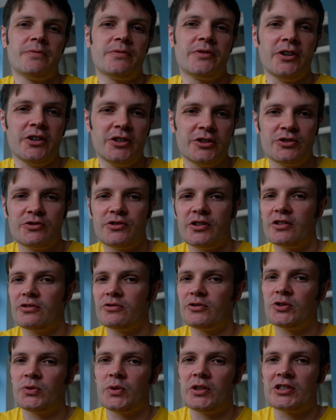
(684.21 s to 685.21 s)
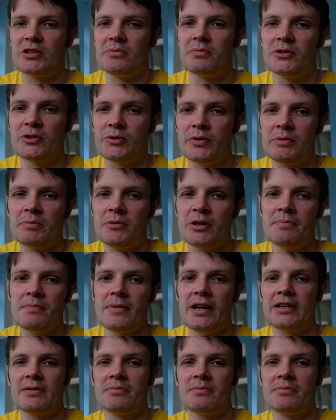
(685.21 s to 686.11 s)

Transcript: that I struggled switching between my Mac